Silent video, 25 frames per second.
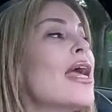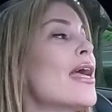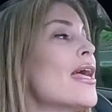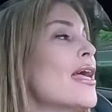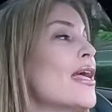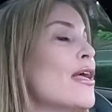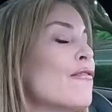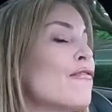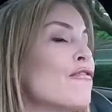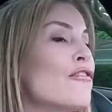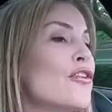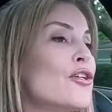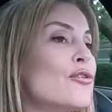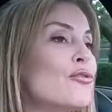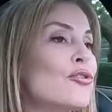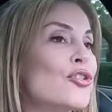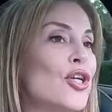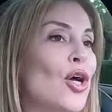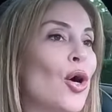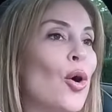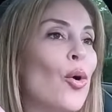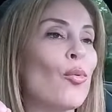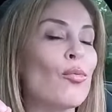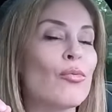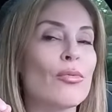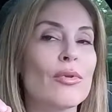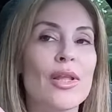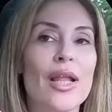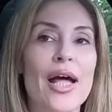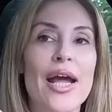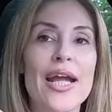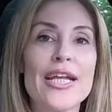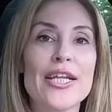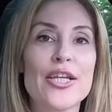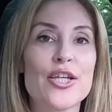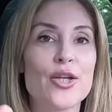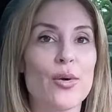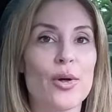If you don't
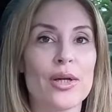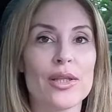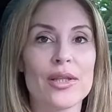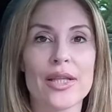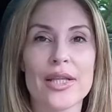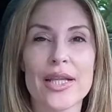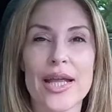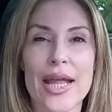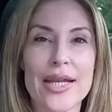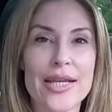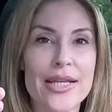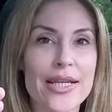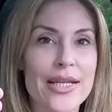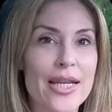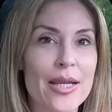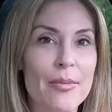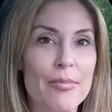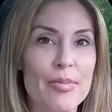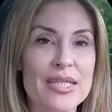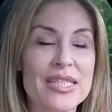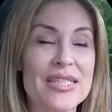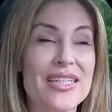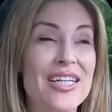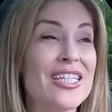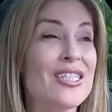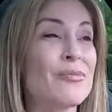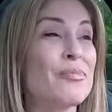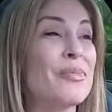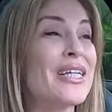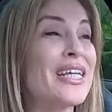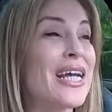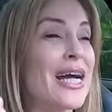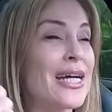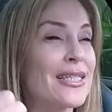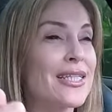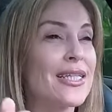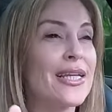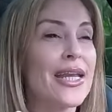like your lane keep assist
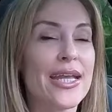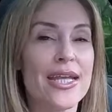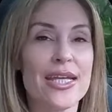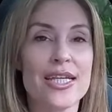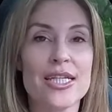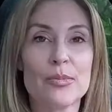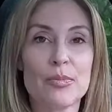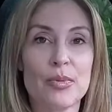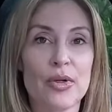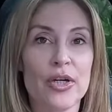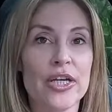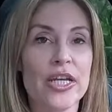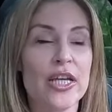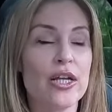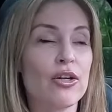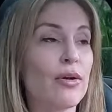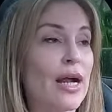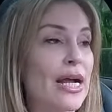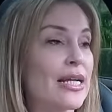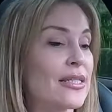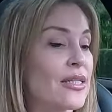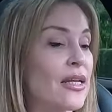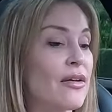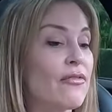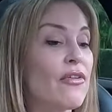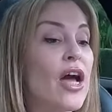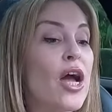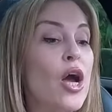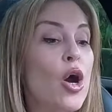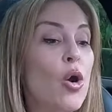because it is pretty aggressive,